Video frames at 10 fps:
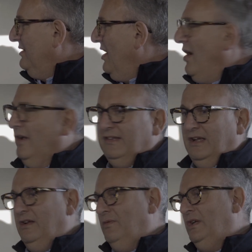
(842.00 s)
cars
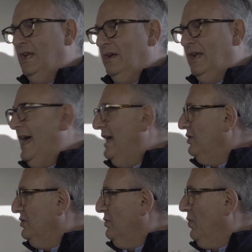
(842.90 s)
that you had
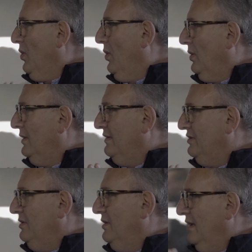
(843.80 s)
on your wall as
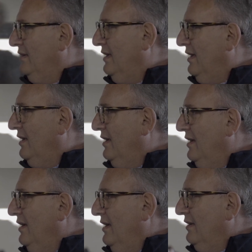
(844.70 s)
a
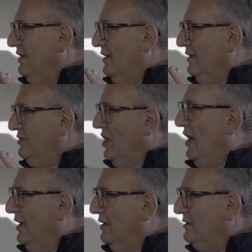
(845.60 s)

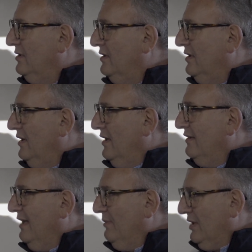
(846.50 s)
child.
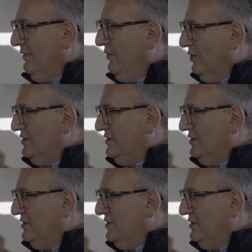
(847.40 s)
So I'm looking forward